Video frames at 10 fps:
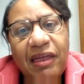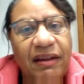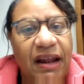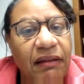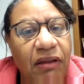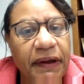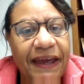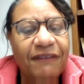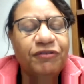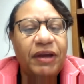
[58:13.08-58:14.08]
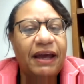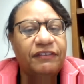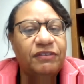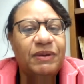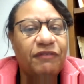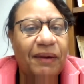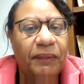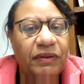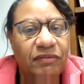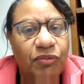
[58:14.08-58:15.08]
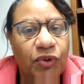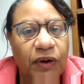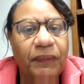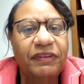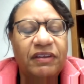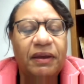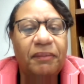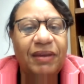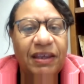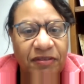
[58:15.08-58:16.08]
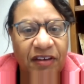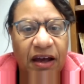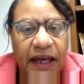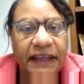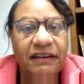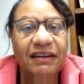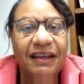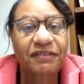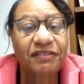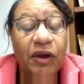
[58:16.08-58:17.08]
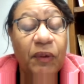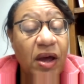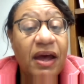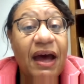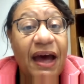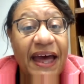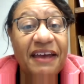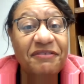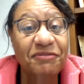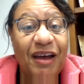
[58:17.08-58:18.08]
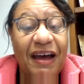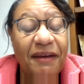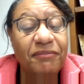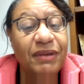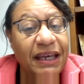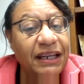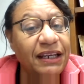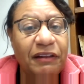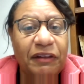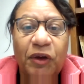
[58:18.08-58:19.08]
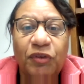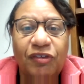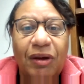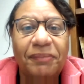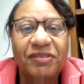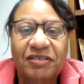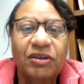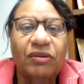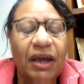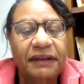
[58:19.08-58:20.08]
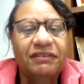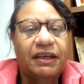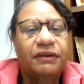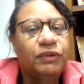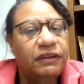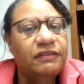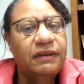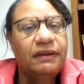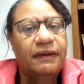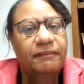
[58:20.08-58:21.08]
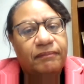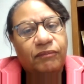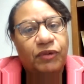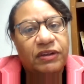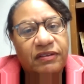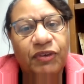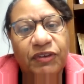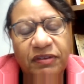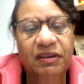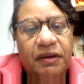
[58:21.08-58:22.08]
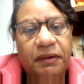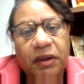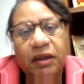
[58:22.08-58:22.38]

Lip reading: Not long after he asked me if I would work with him, he died. And so I'm getting closer. I'm still not done with the